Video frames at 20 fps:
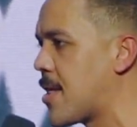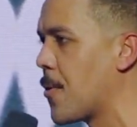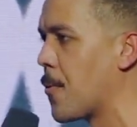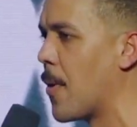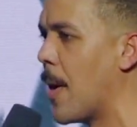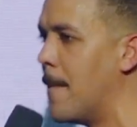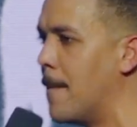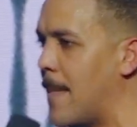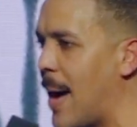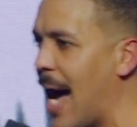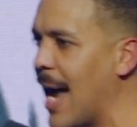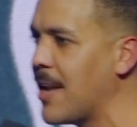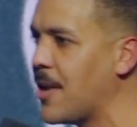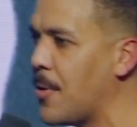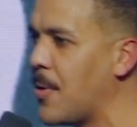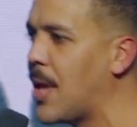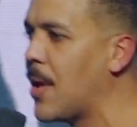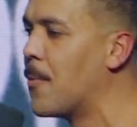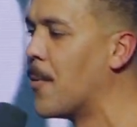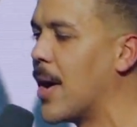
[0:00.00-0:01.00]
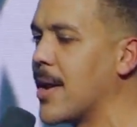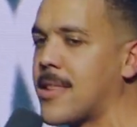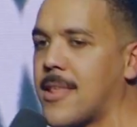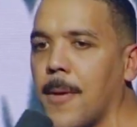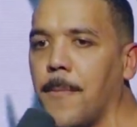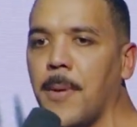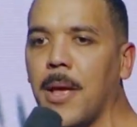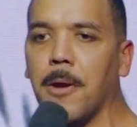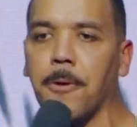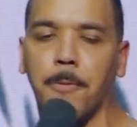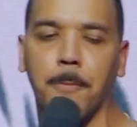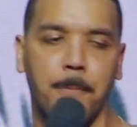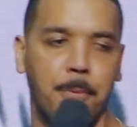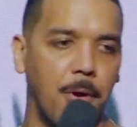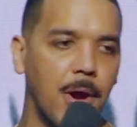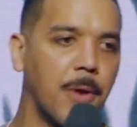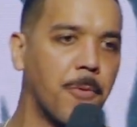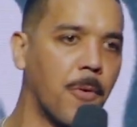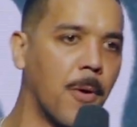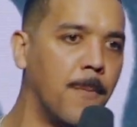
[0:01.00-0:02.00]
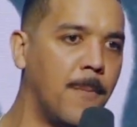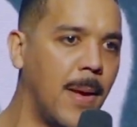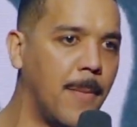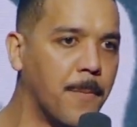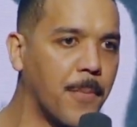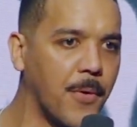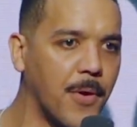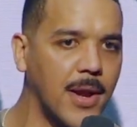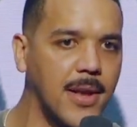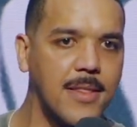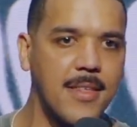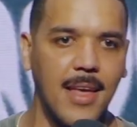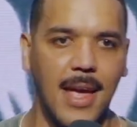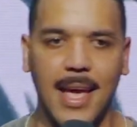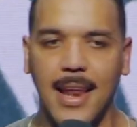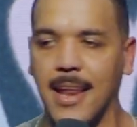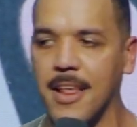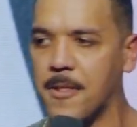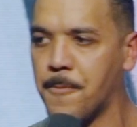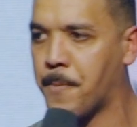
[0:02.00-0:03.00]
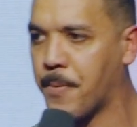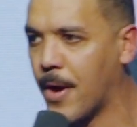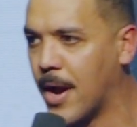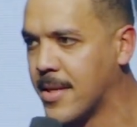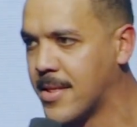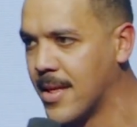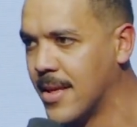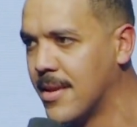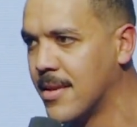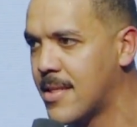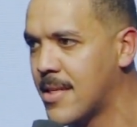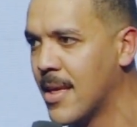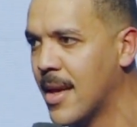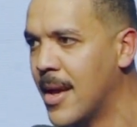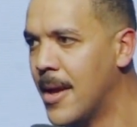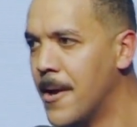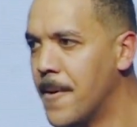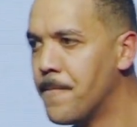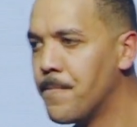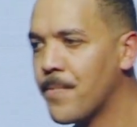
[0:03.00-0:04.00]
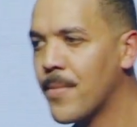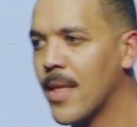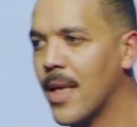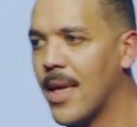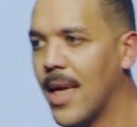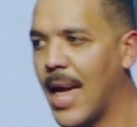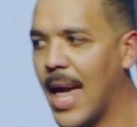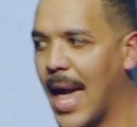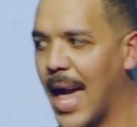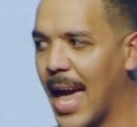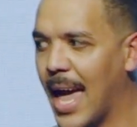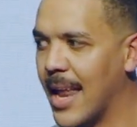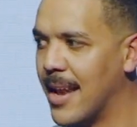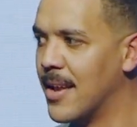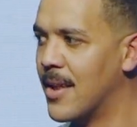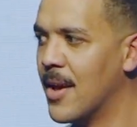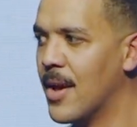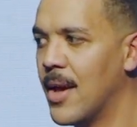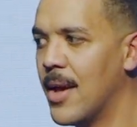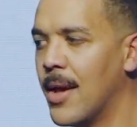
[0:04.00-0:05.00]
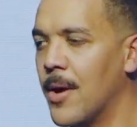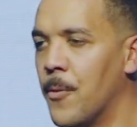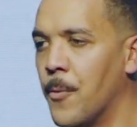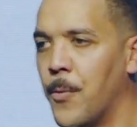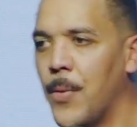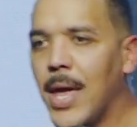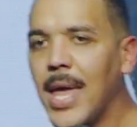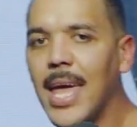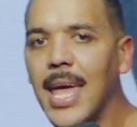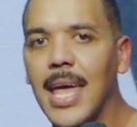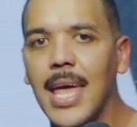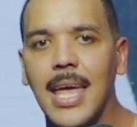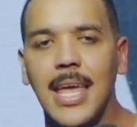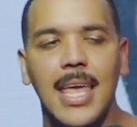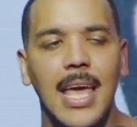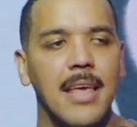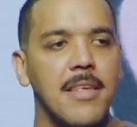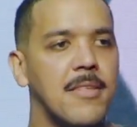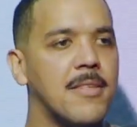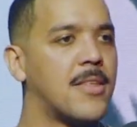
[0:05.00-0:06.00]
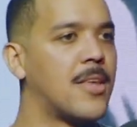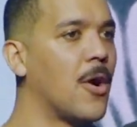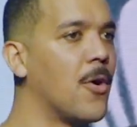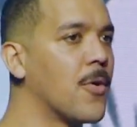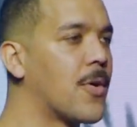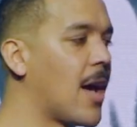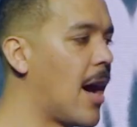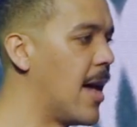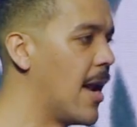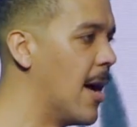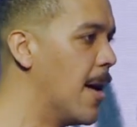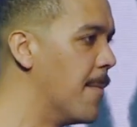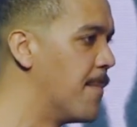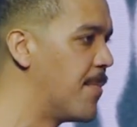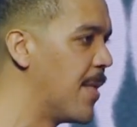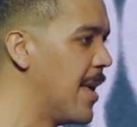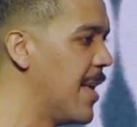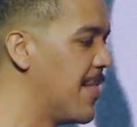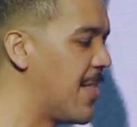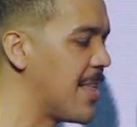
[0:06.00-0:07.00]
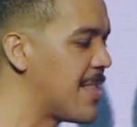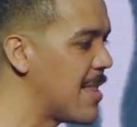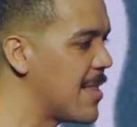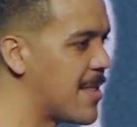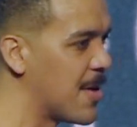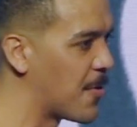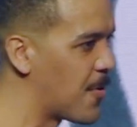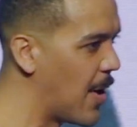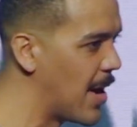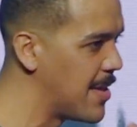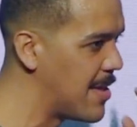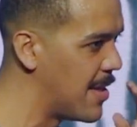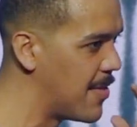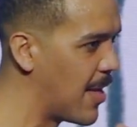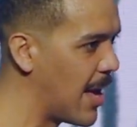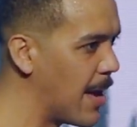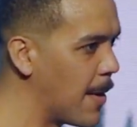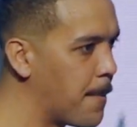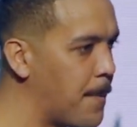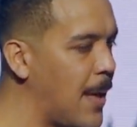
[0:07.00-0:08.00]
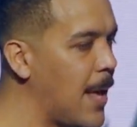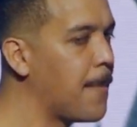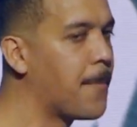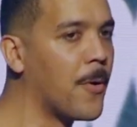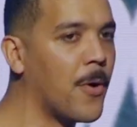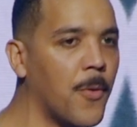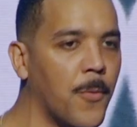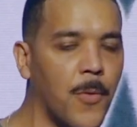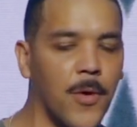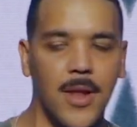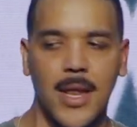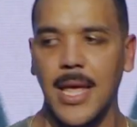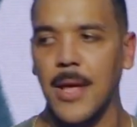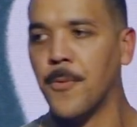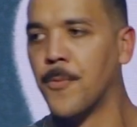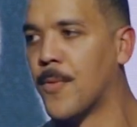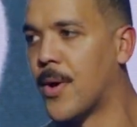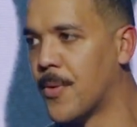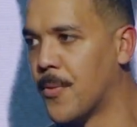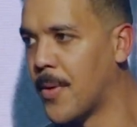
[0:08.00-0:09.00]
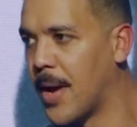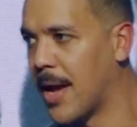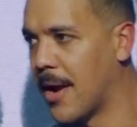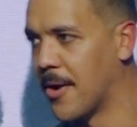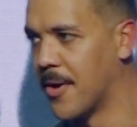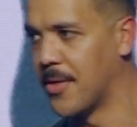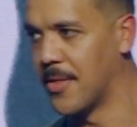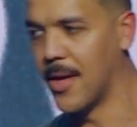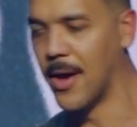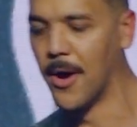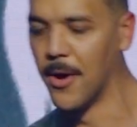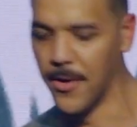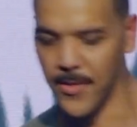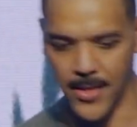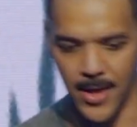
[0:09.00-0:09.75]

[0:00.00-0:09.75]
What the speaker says: to remind you. He wants to bring remembrance in his presence. And we get so caught up. This is a crazy thing. People will lean one way or